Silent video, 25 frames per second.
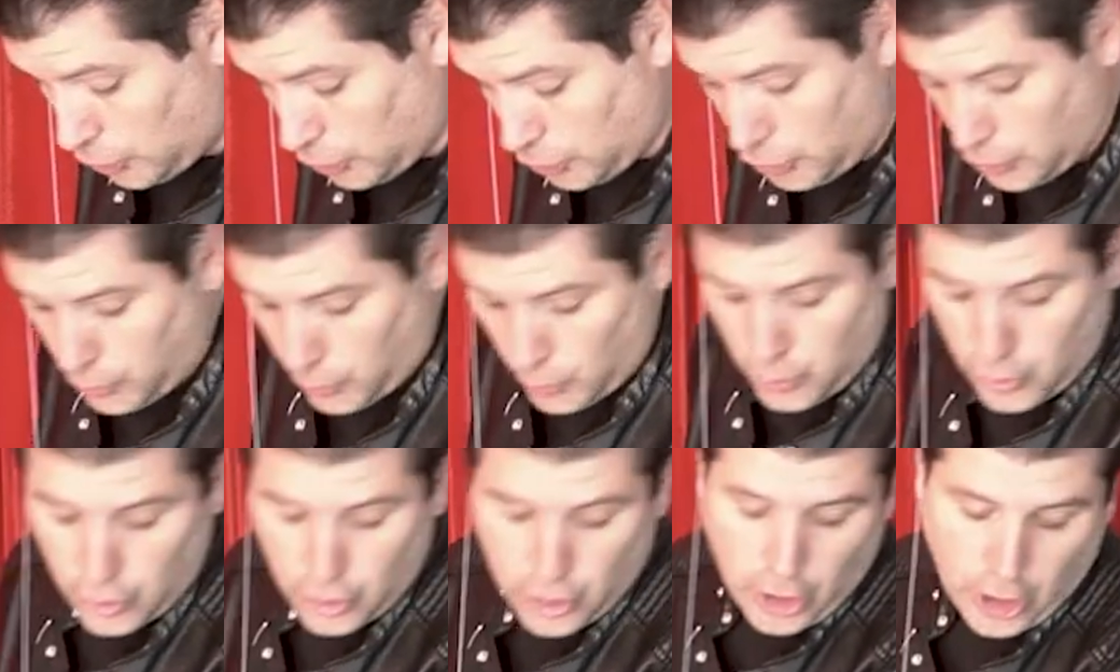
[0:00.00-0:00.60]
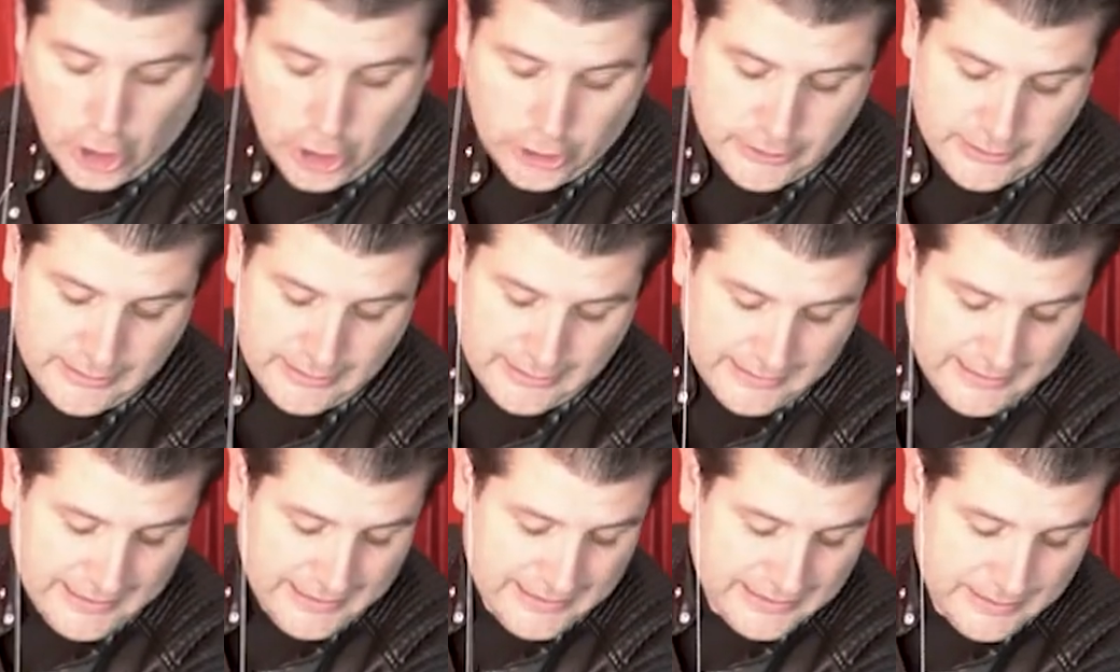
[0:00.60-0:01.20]
Do not
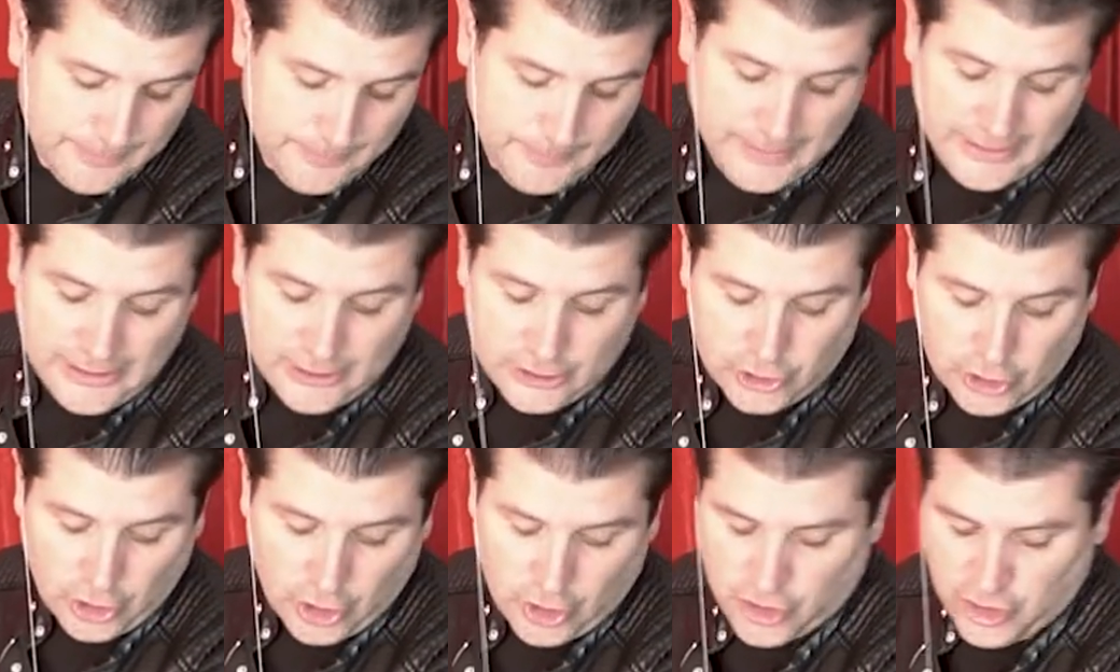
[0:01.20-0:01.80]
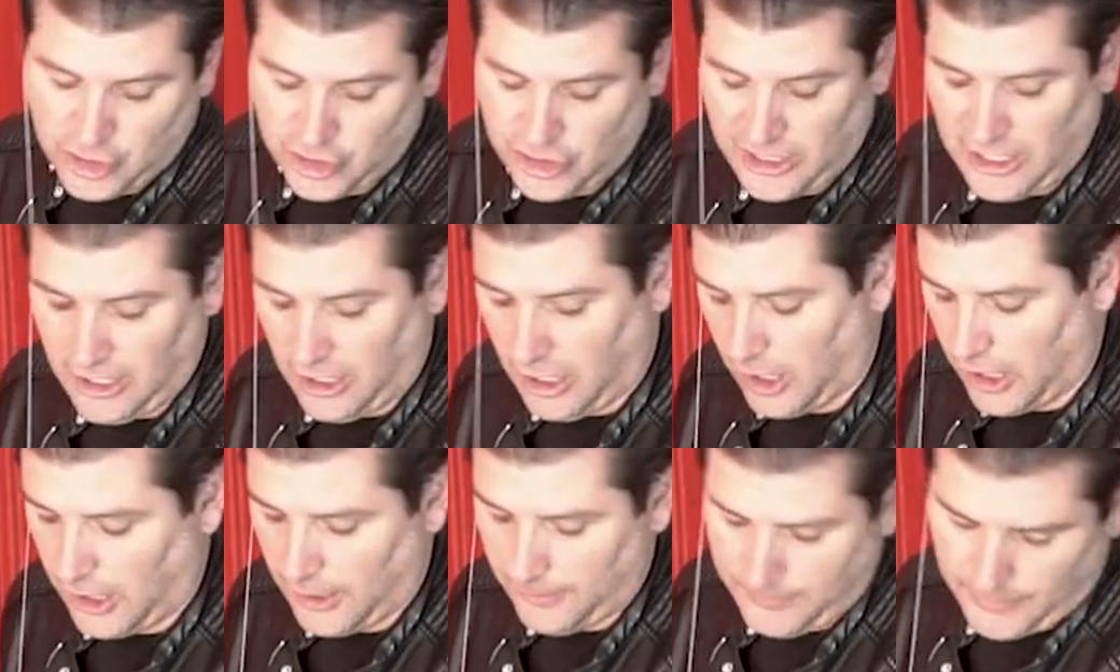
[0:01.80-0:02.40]
let the bill touch the
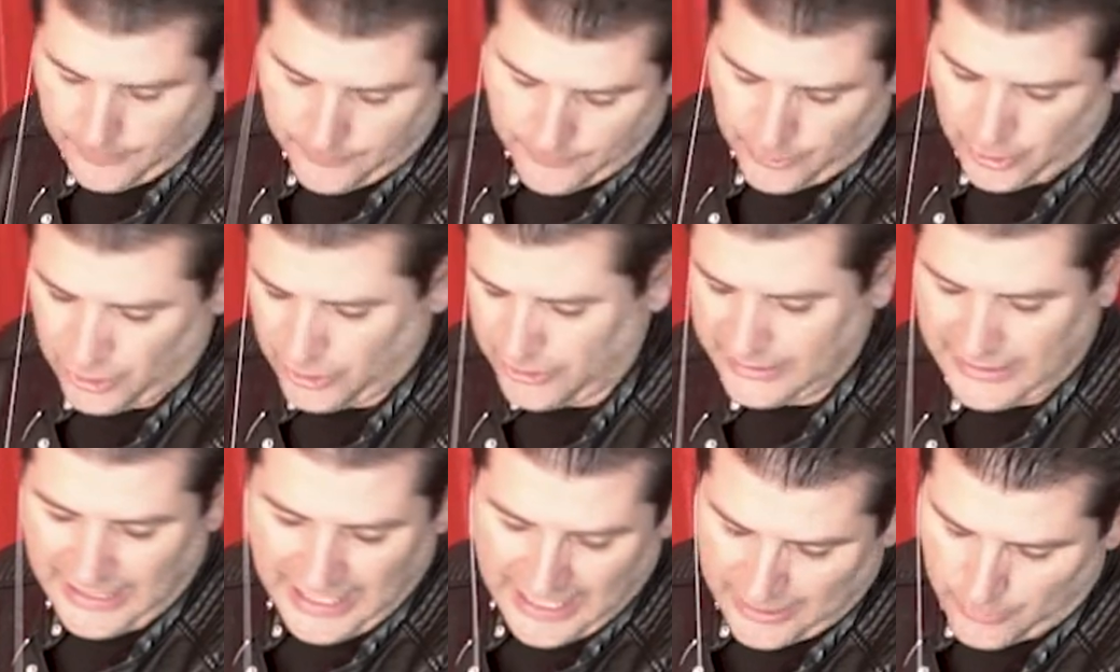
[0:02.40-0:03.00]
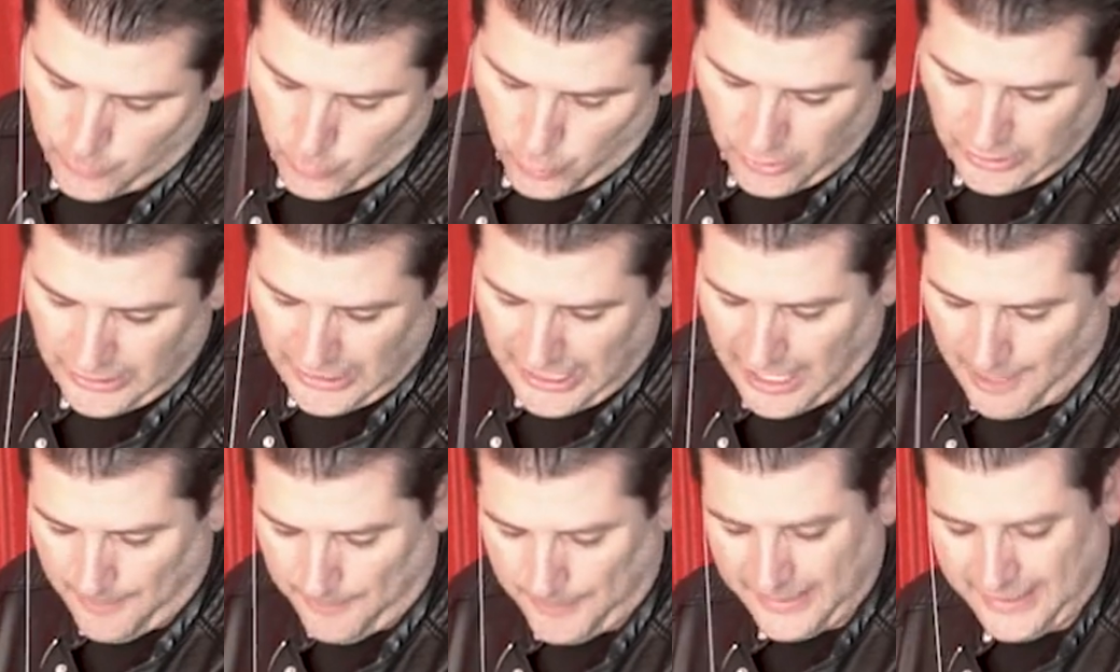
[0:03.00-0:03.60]
arm. If not, that will
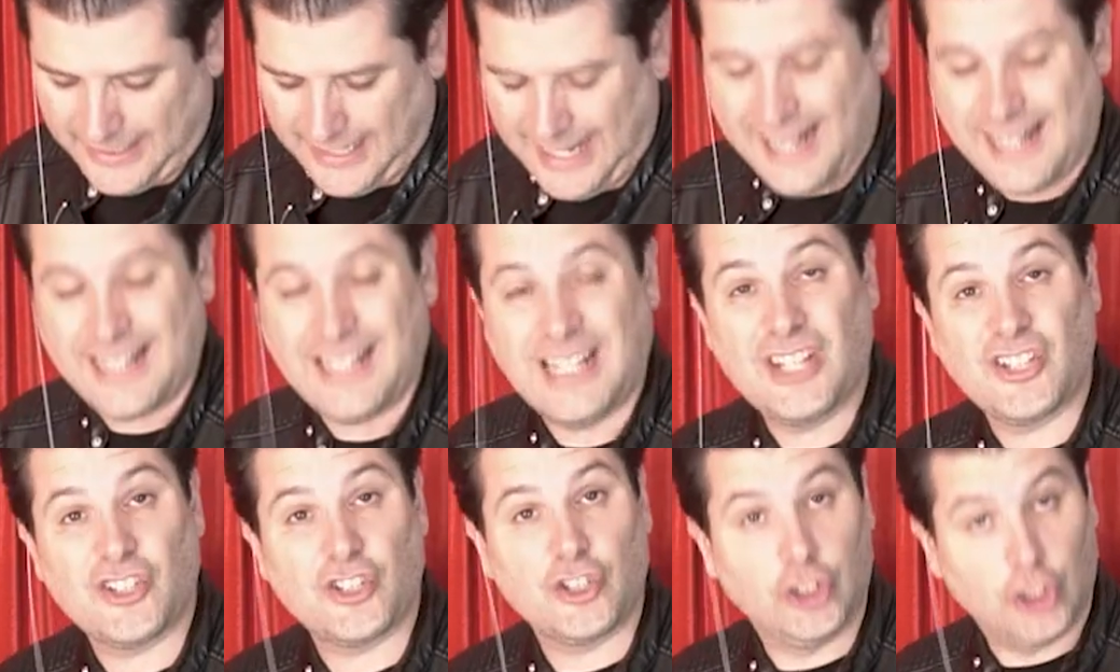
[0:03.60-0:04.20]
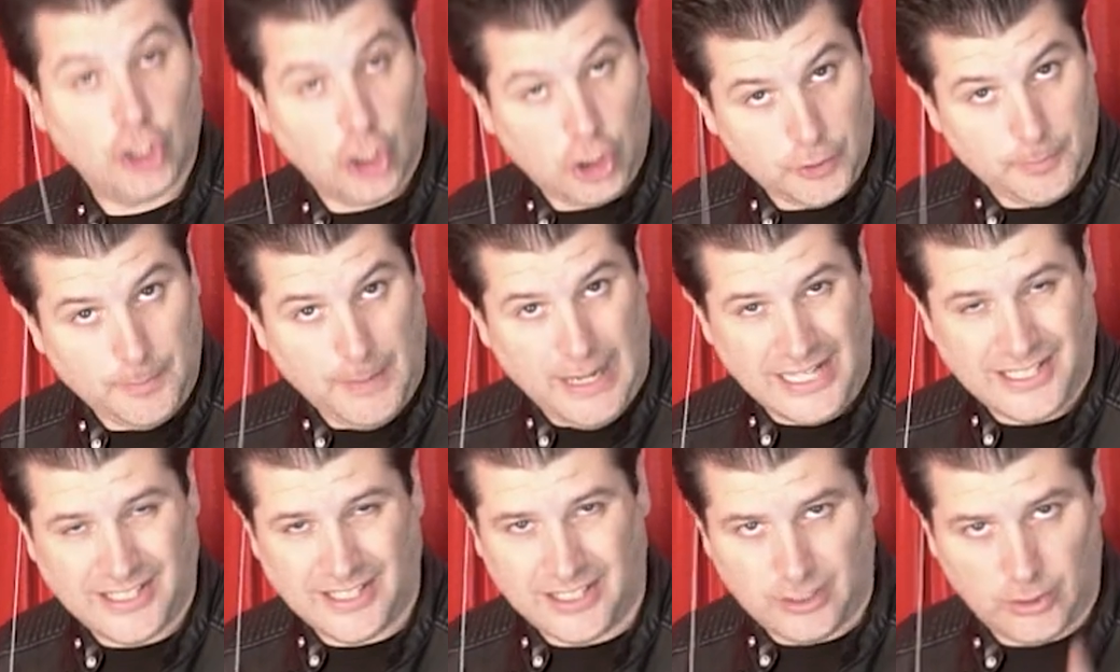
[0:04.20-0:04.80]
happen and it's not
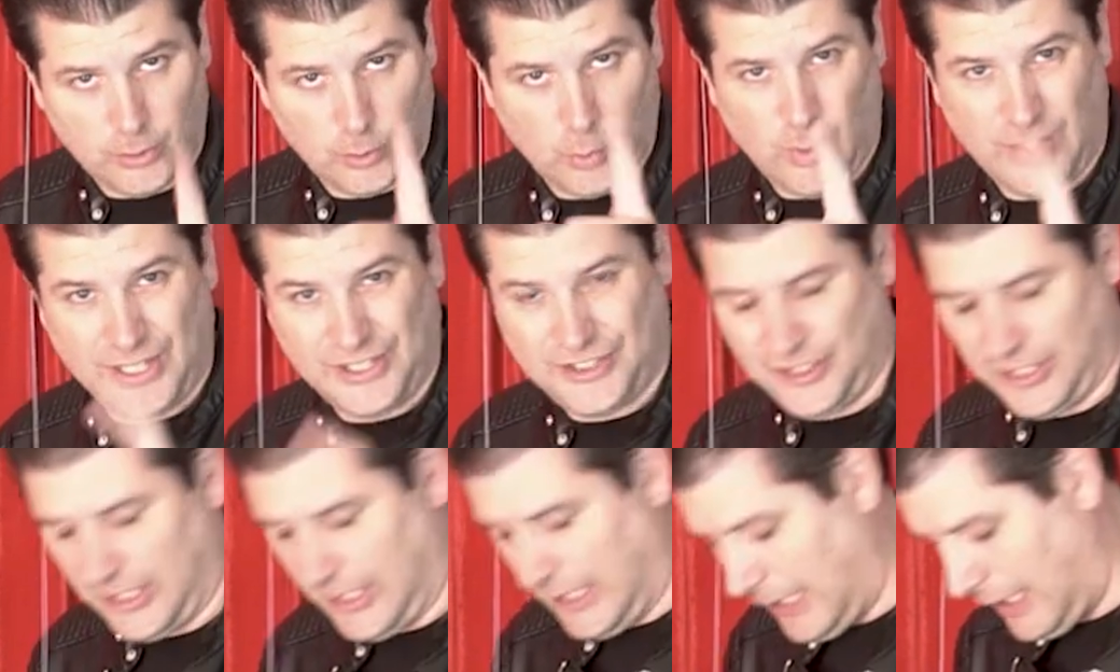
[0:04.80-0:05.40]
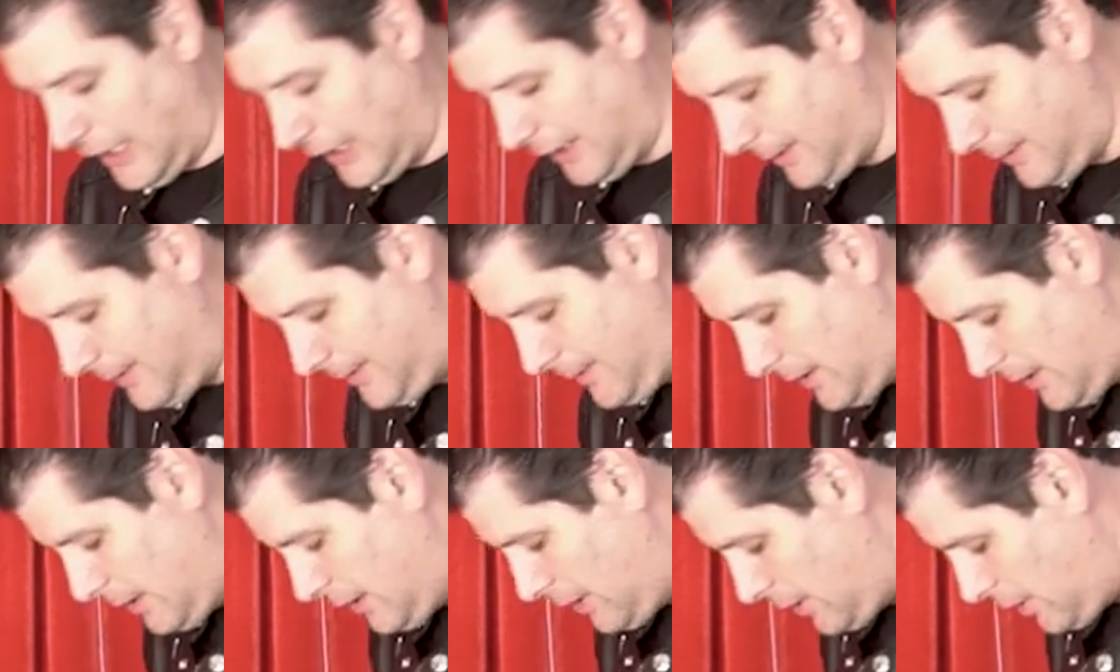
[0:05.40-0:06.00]
magical. Once again,
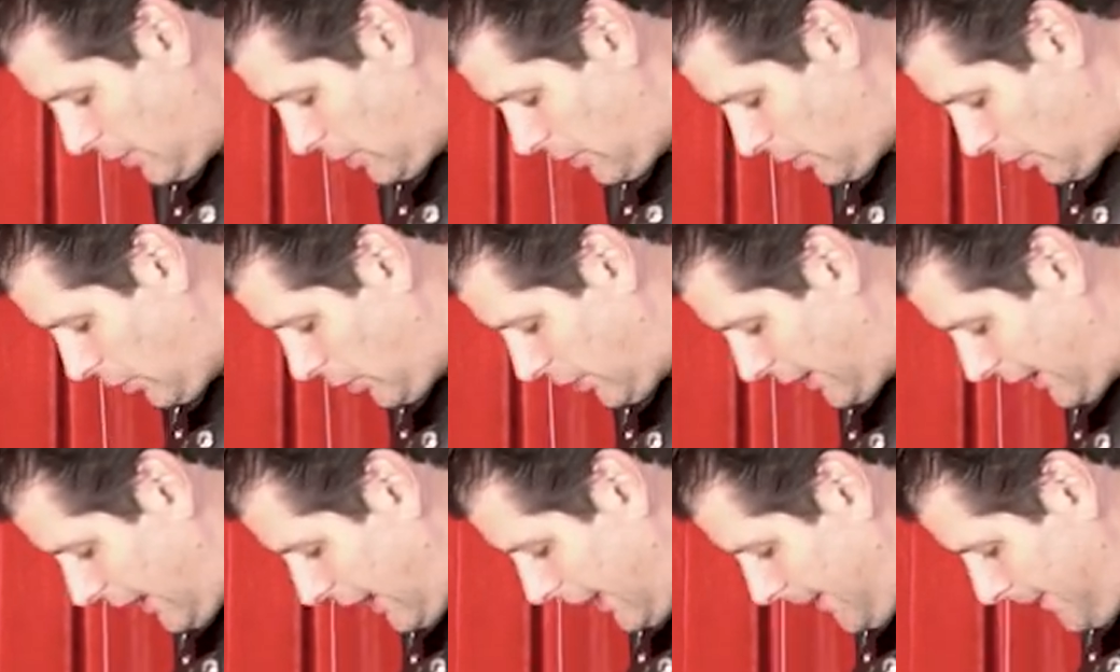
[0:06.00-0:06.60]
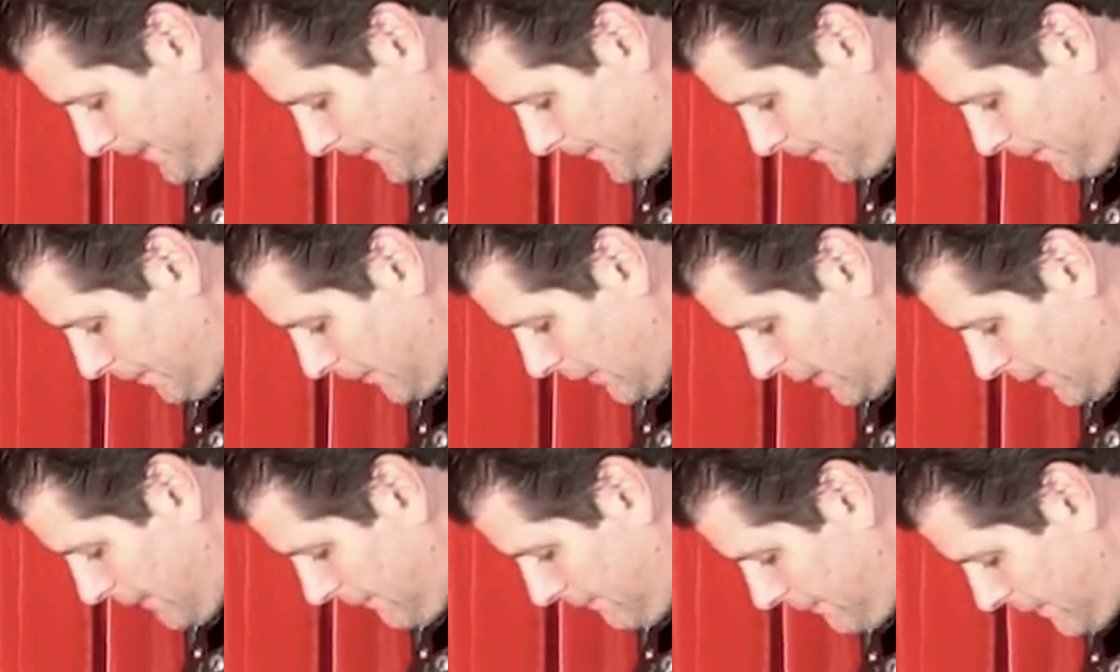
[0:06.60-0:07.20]
okay?
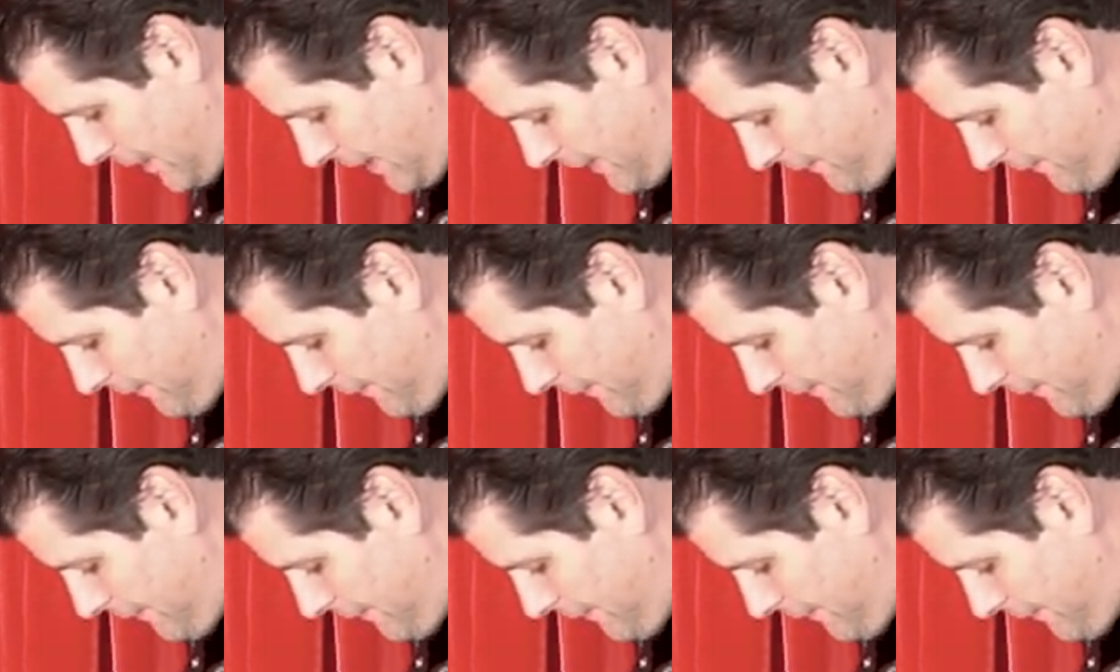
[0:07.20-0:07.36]
Be